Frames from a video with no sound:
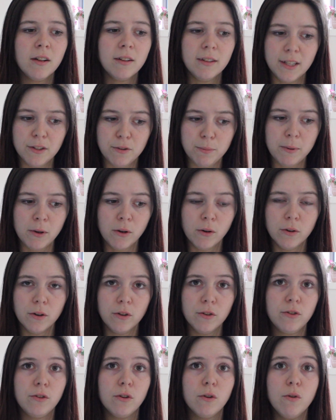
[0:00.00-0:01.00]
let's be
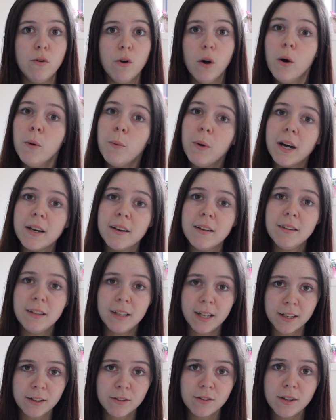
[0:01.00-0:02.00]
honest, no one
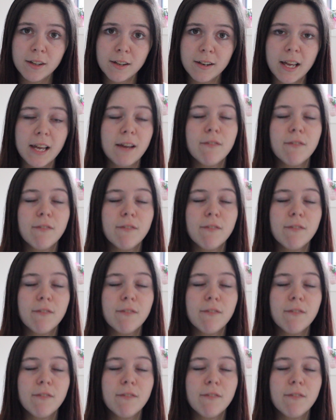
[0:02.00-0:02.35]
likes it.